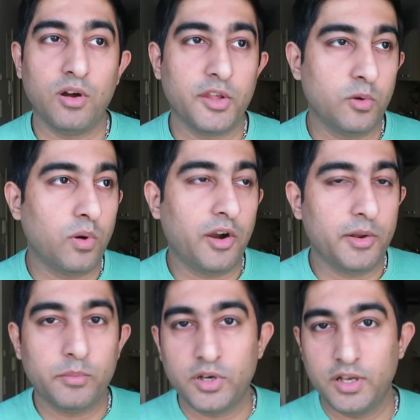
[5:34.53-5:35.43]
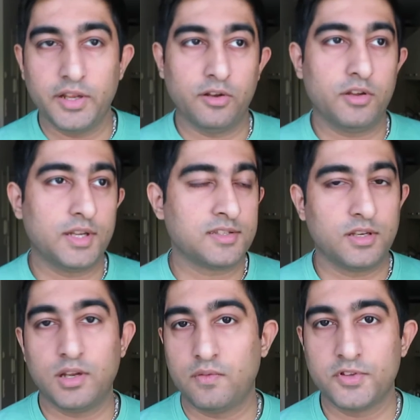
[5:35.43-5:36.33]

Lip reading: or you are in Berlin or Dusseldorf